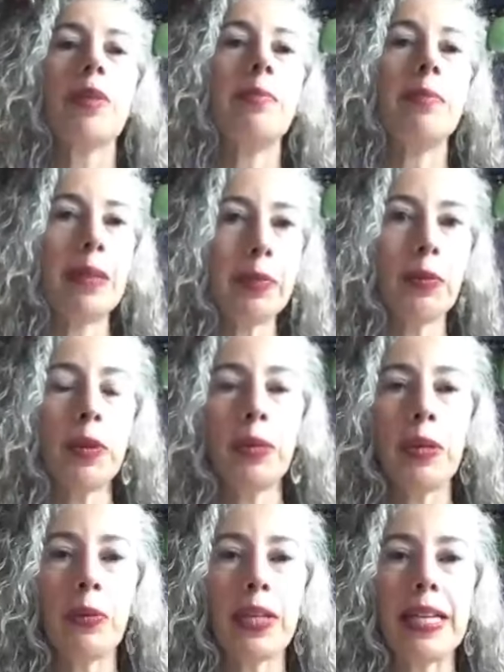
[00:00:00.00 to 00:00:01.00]
Remember when
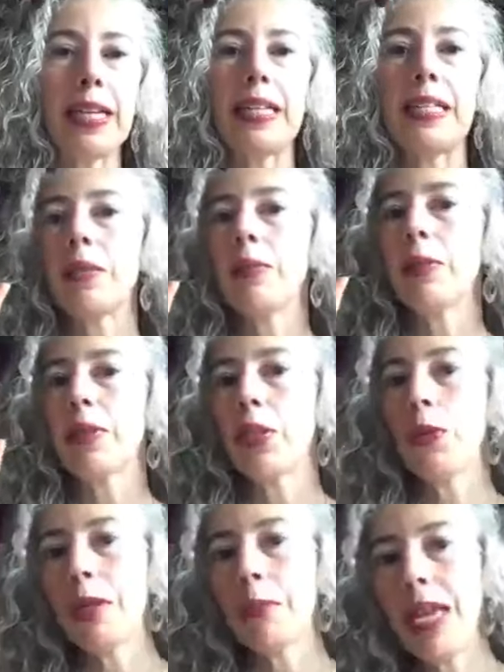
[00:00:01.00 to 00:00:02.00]
we were kids and we were
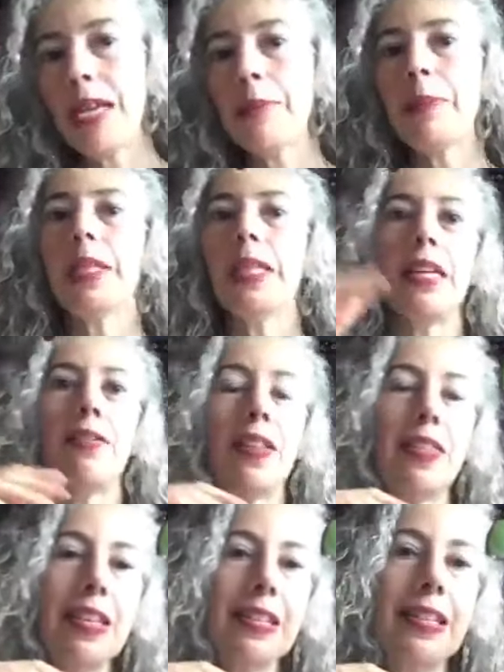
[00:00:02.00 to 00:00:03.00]
doing make-believe
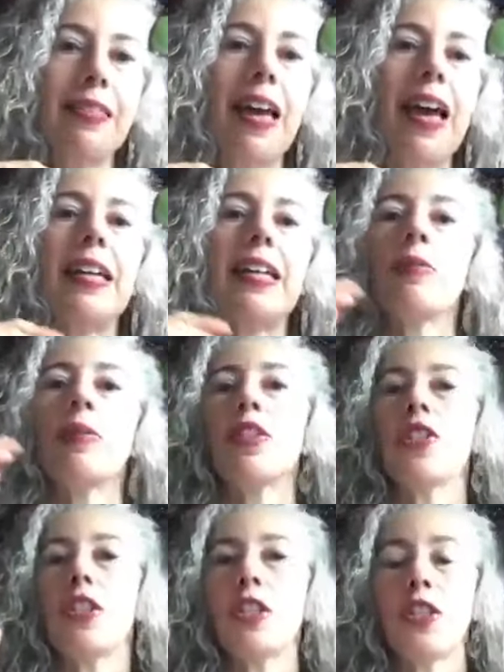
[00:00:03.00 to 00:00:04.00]
and this and that, and it
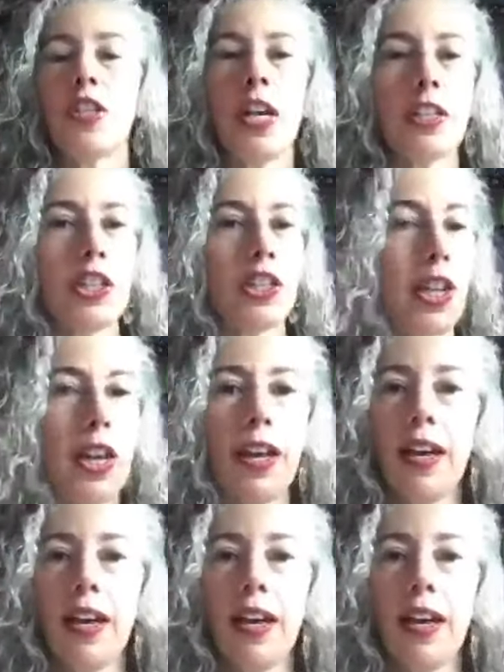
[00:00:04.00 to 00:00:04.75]
was just such,